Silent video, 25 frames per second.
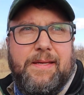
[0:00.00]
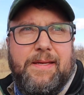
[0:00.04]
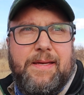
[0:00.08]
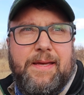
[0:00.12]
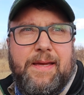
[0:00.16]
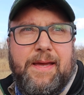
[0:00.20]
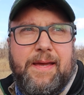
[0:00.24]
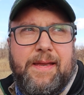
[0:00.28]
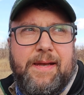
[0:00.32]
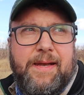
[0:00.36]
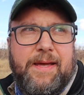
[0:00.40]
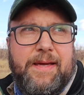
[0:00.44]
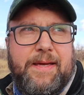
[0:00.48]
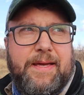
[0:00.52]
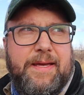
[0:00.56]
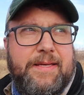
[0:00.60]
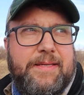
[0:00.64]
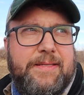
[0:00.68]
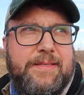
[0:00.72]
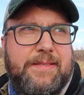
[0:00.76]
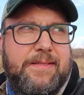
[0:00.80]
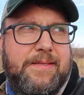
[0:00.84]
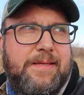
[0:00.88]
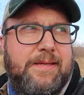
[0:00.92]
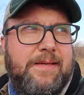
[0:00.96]
I
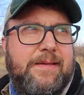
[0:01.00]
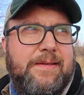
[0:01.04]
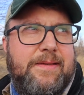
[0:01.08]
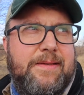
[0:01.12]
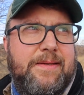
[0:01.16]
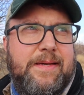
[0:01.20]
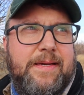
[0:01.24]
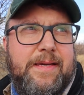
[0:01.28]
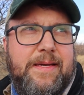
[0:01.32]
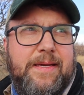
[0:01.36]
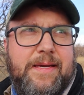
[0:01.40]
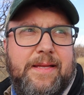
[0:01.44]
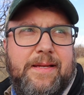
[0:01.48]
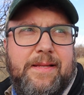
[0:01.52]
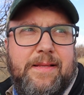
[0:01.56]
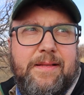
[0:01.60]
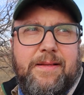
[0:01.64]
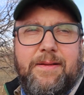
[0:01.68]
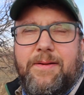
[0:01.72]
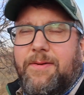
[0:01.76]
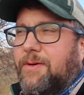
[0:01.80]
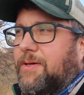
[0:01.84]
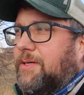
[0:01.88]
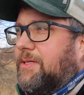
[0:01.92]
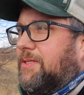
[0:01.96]
guess you can get a
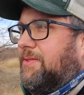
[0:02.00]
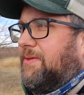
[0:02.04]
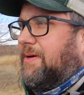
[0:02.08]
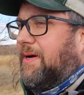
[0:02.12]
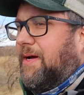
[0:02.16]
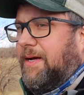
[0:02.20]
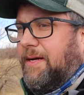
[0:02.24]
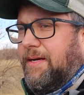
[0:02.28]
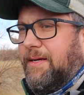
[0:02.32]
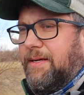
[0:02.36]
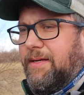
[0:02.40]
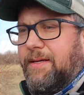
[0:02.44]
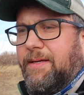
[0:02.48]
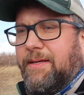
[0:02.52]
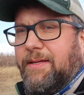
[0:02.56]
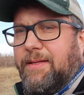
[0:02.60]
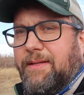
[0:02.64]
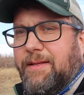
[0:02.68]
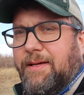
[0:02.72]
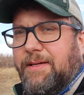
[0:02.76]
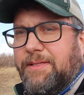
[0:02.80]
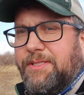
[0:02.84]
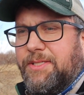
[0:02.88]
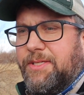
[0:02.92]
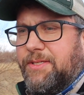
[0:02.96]
little horse ride and
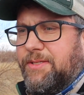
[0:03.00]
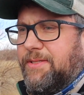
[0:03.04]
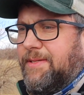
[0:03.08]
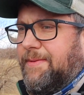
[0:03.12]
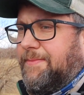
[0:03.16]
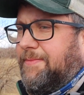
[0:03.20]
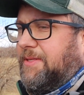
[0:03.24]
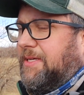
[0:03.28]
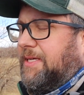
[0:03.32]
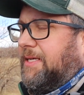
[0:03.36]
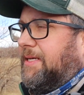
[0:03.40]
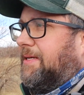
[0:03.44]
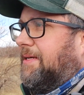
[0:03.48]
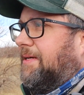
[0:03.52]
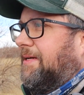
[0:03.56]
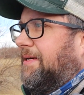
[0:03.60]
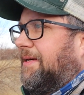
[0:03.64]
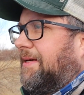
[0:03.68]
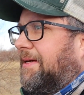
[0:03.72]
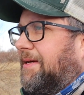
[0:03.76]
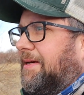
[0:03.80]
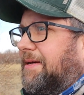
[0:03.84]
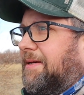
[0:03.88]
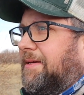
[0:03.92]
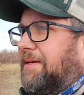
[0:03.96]
lunch or something.
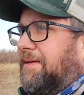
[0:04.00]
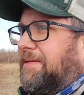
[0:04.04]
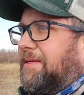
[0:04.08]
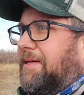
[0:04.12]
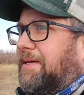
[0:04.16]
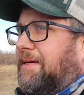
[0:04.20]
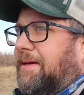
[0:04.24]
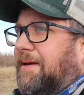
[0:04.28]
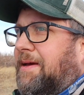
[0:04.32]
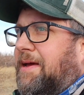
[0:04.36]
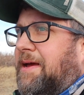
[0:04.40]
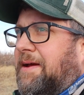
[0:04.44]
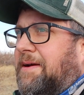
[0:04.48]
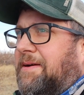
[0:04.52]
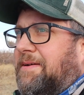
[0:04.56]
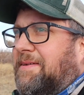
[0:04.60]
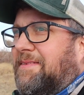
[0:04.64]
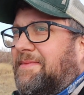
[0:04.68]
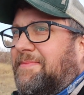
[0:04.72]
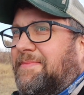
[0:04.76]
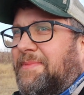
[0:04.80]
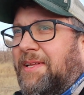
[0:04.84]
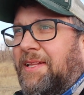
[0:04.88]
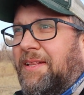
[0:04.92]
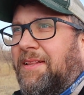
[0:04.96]
They take you here in
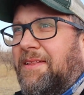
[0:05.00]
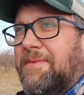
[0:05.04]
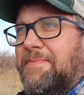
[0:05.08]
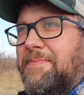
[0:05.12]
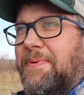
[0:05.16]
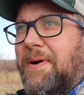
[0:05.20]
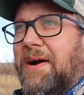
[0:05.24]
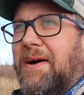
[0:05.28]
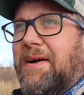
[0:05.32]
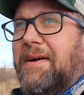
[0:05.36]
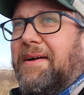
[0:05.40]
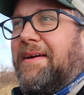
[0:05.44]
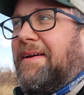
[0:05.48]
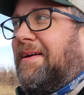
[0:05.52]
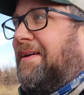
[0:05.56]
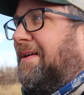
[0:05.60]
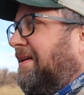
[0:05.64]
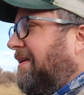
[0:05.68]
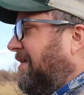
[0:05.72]
the middle of the park